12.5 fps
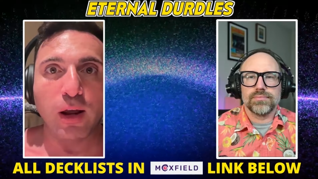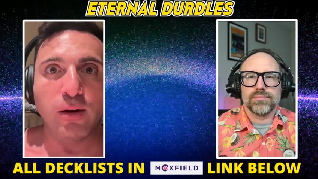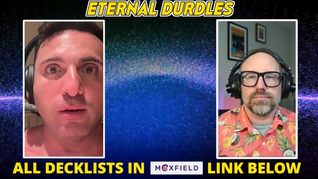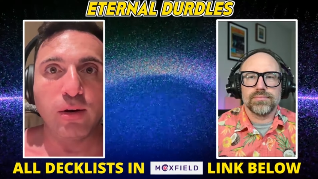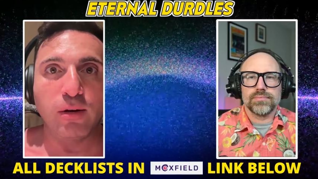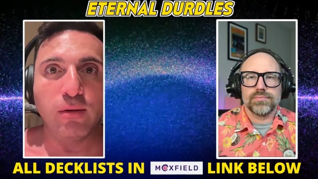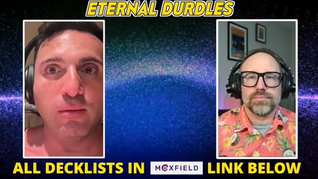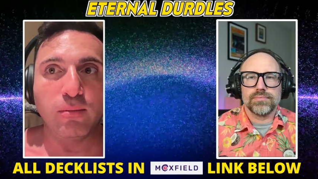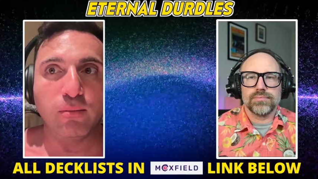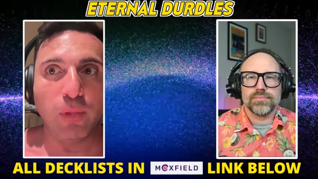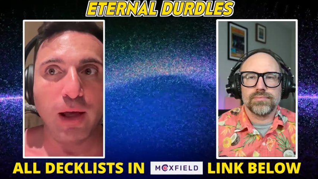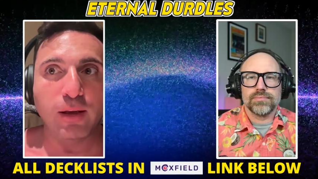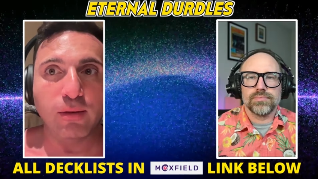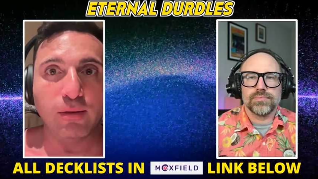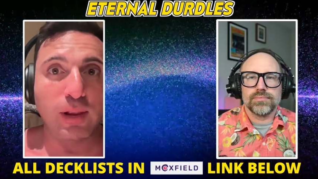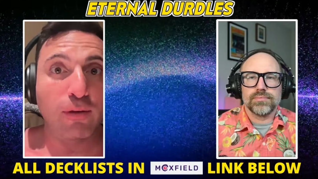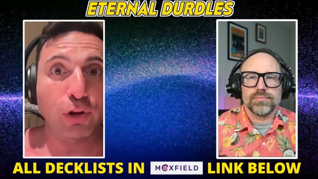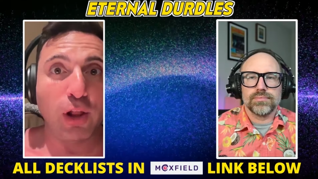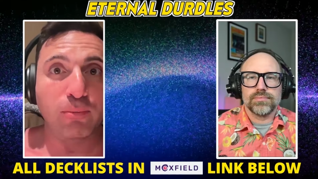Speaker 1: can like
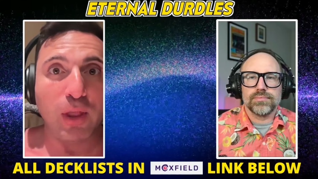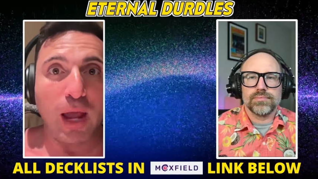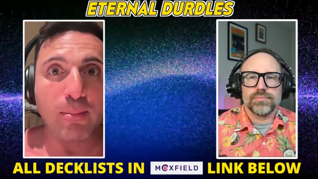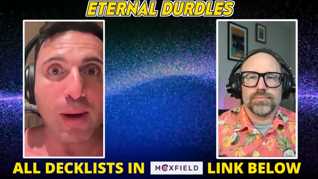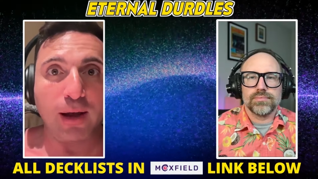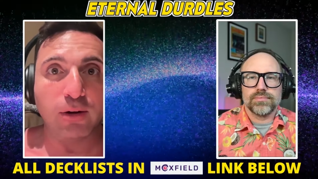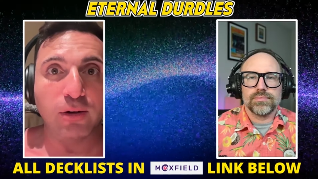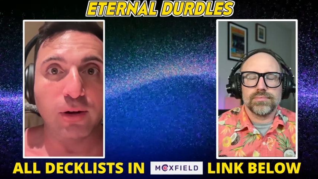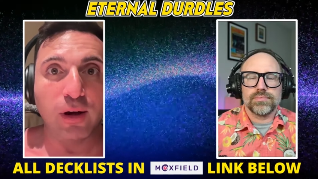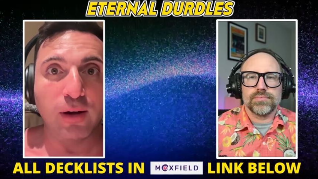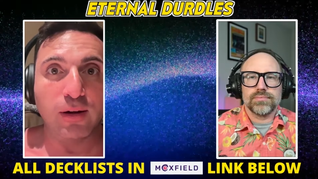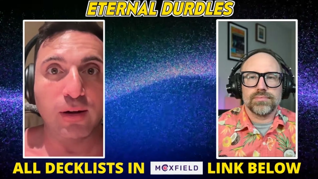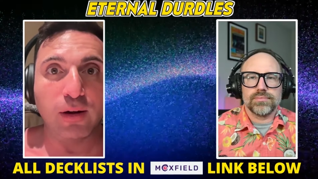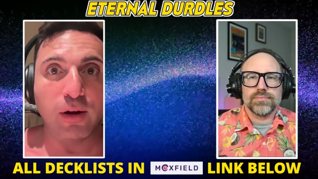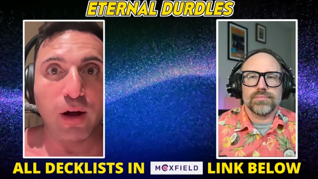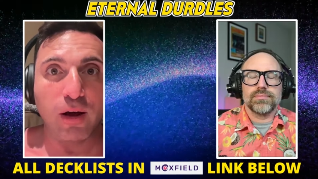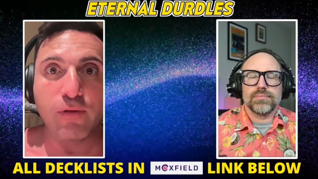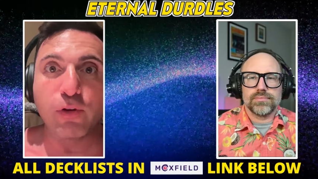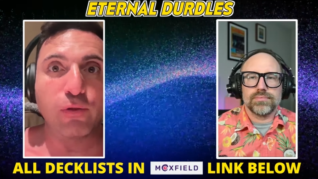level up that battle uh,
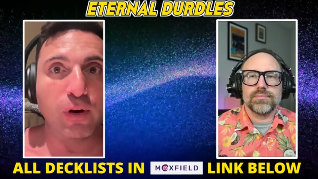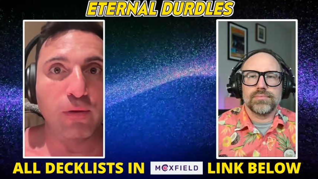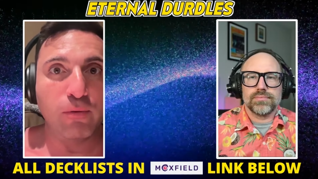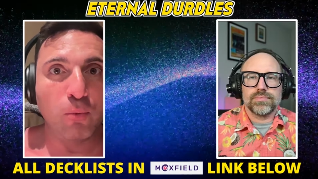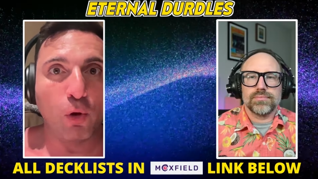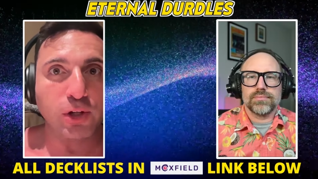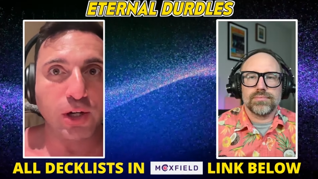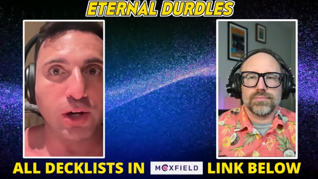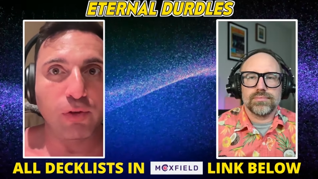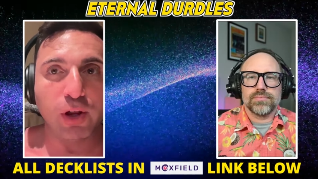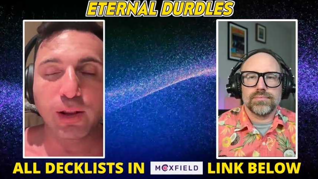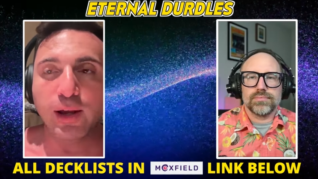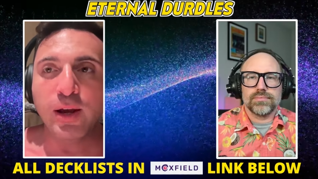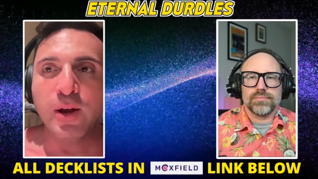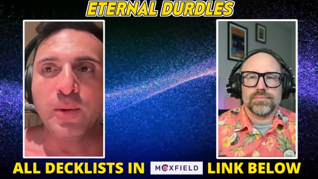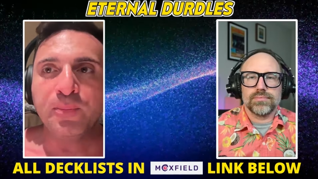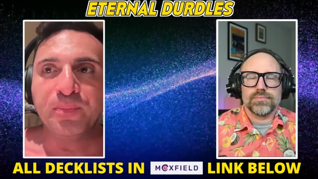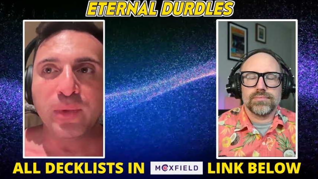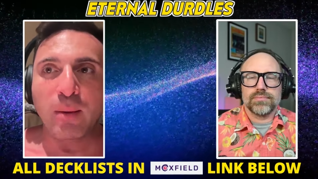uh even more significantly.
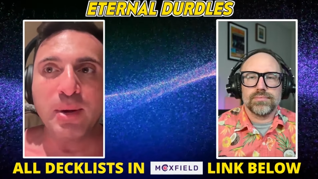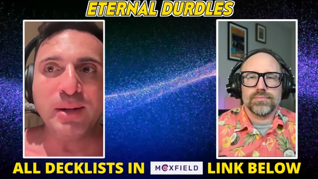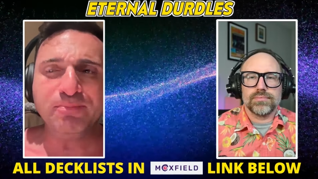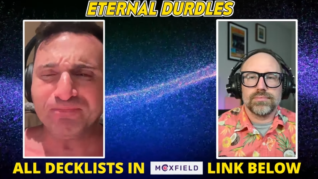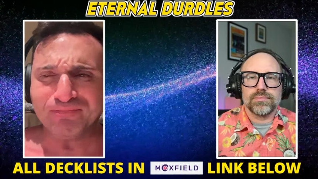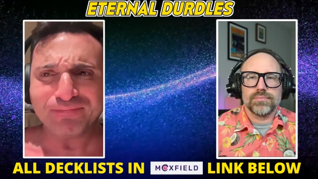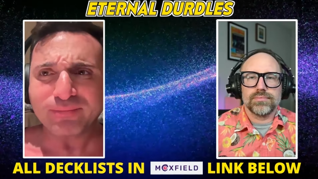I mean,